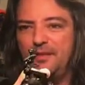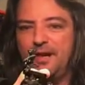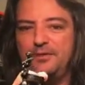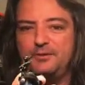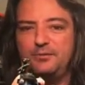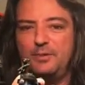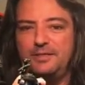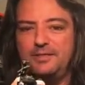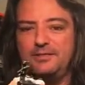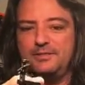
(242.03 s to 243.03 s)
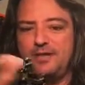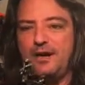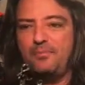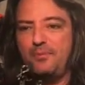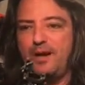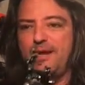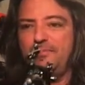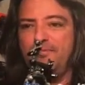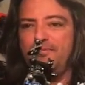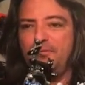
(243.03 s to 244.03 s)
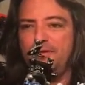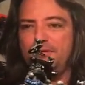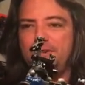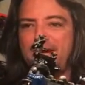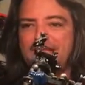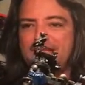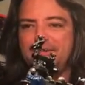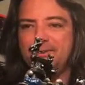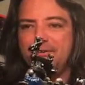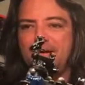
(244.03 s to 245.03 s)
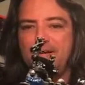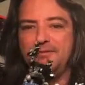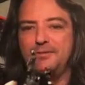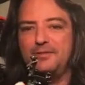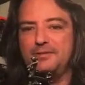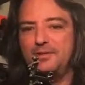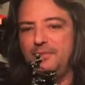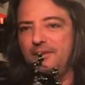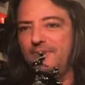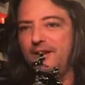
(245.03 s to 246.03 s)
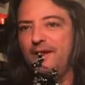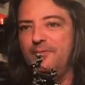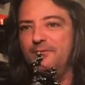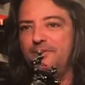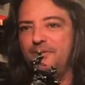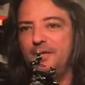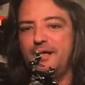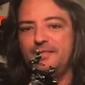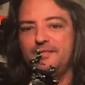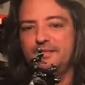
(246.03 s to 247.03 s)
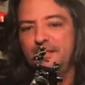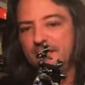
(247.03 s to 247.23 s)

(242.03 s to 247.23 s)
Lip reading: I just want it to stop right before the chassis hits the ground. So this could be a variable for you guys,